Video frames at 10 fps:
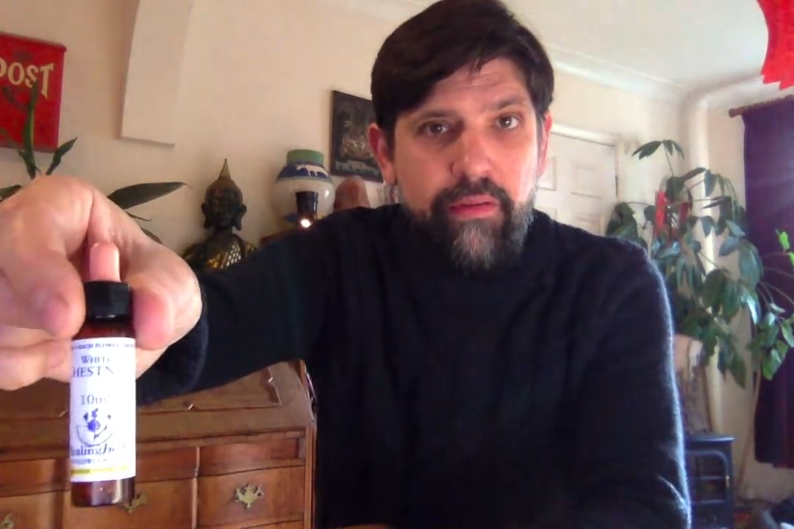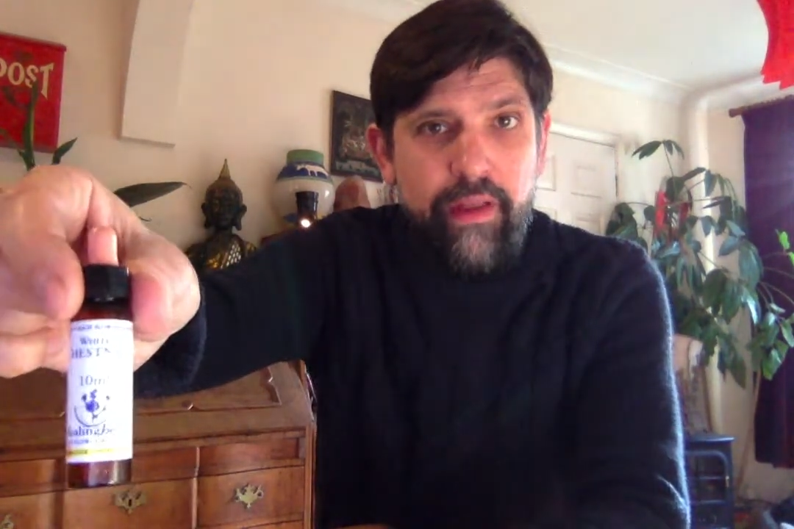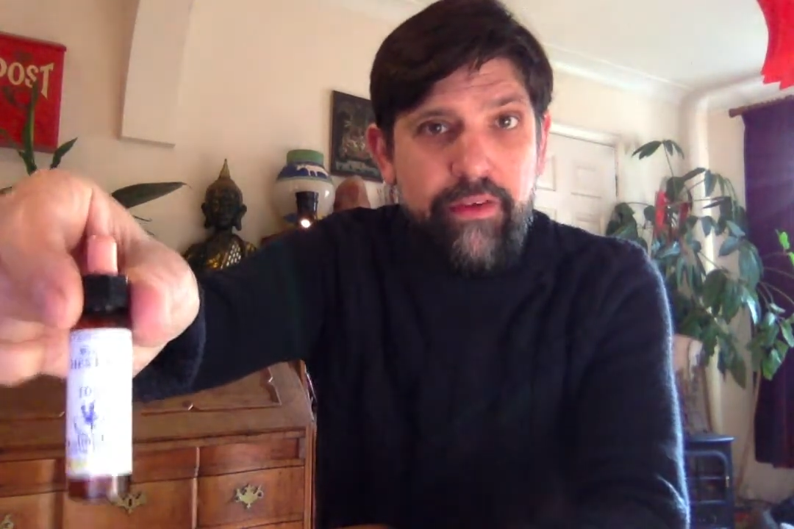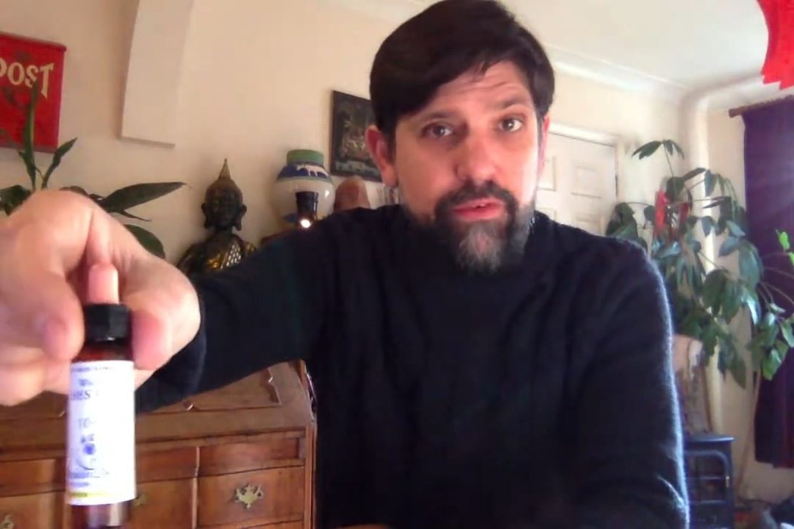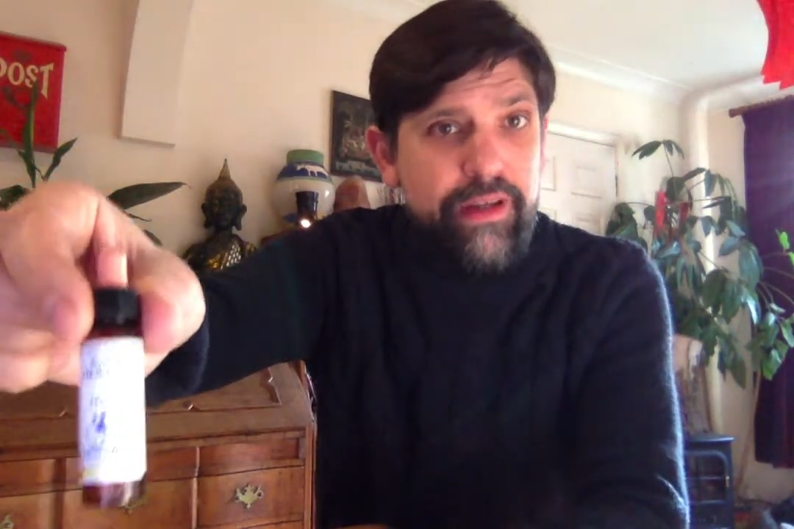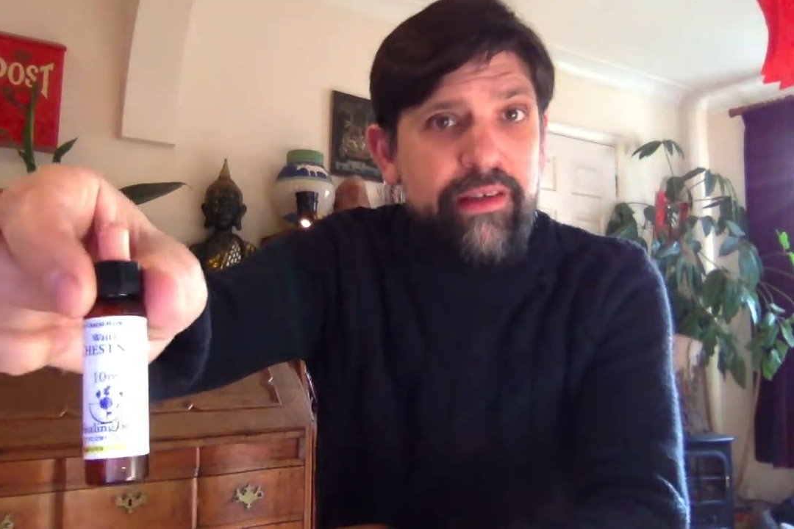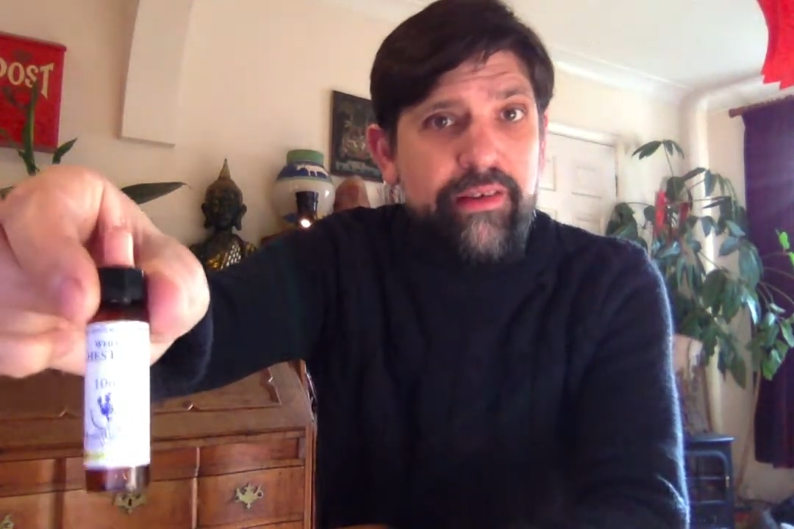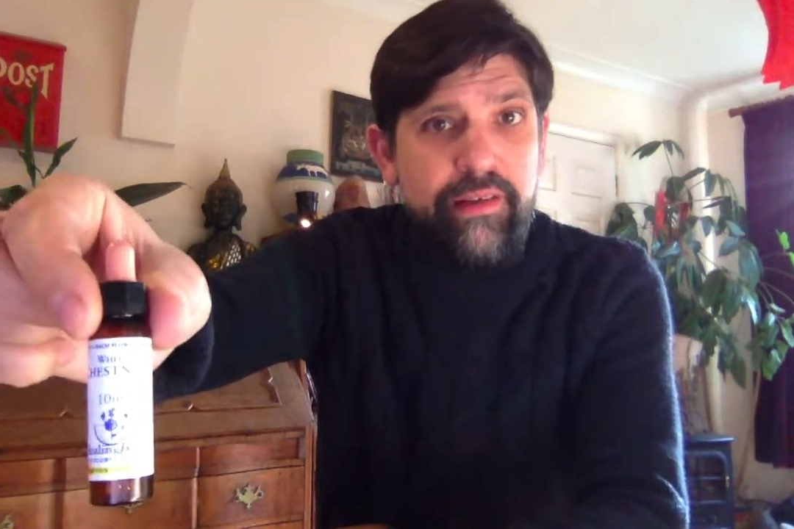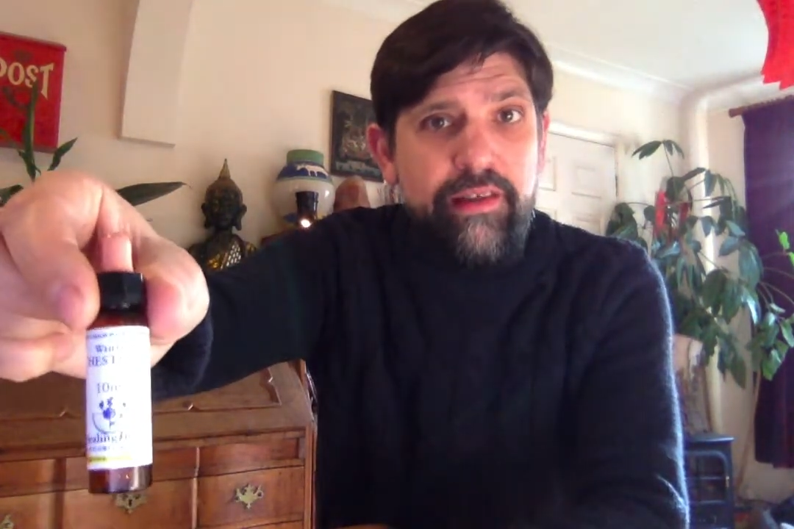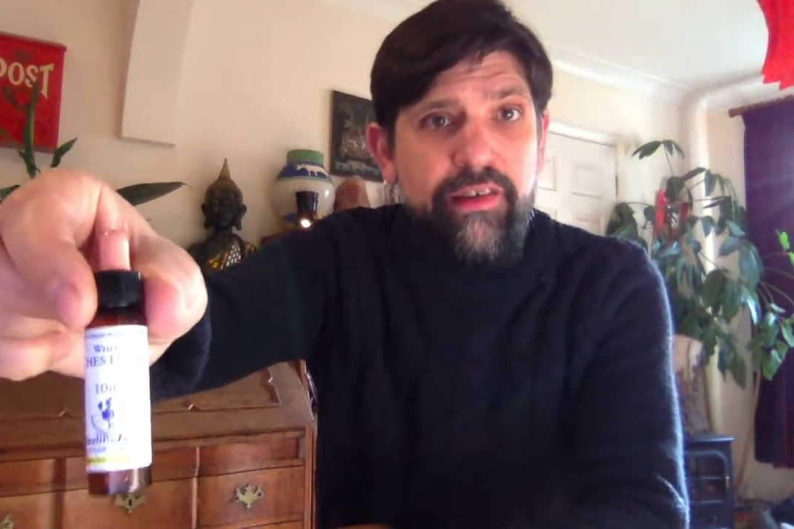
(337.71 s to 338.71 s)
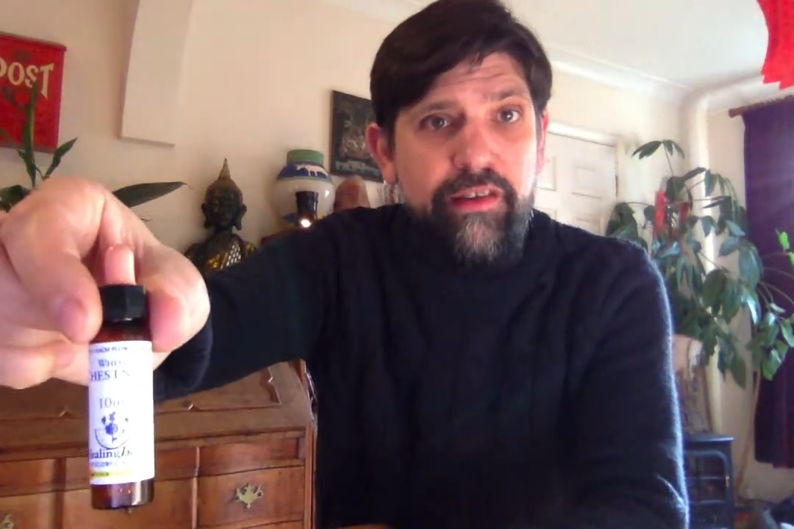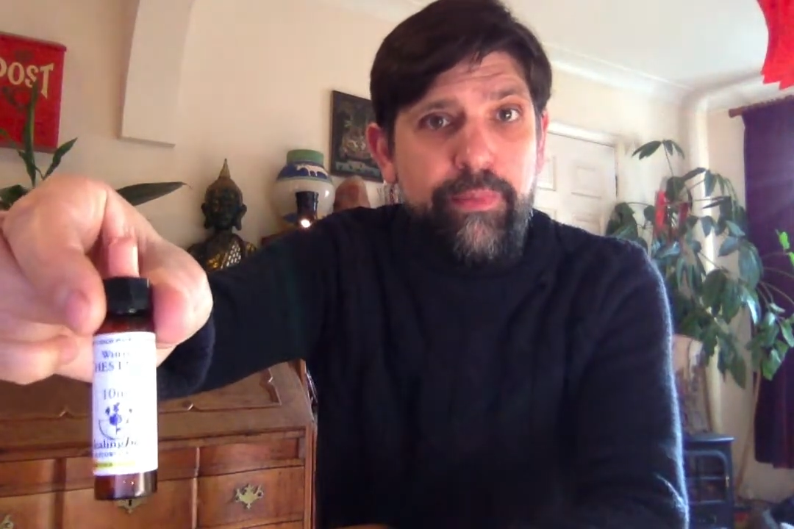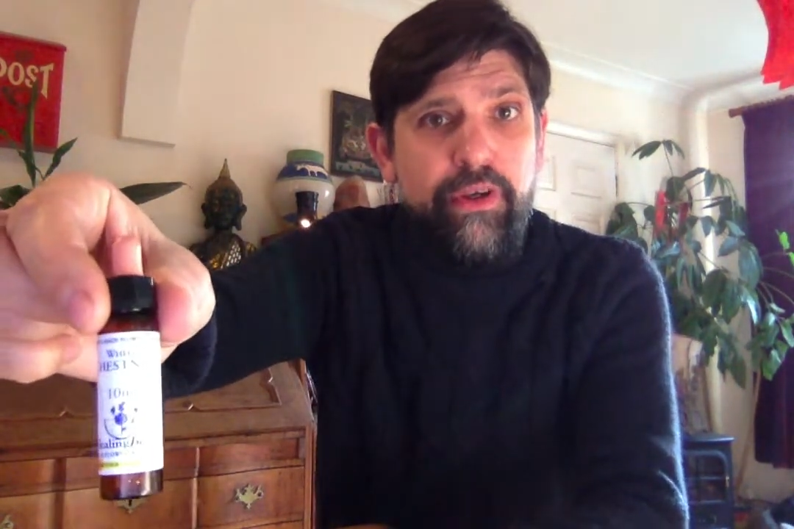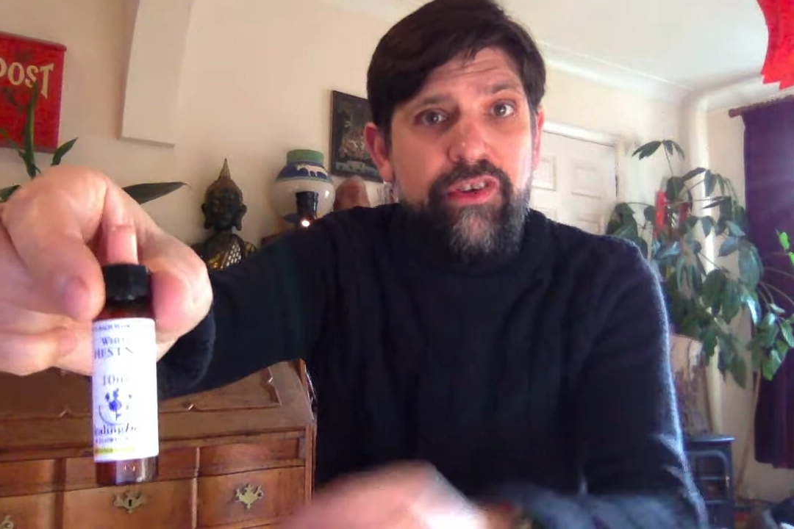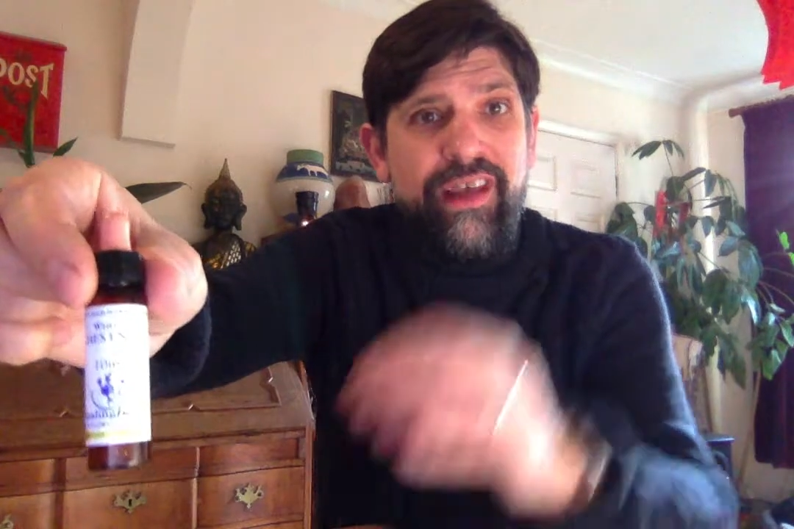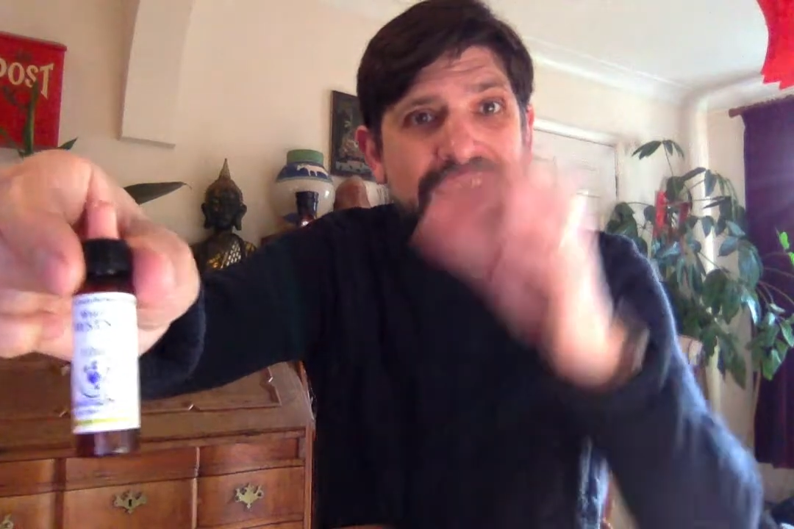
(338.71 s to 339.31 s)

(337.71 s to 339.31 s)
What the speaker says: And the reason is because it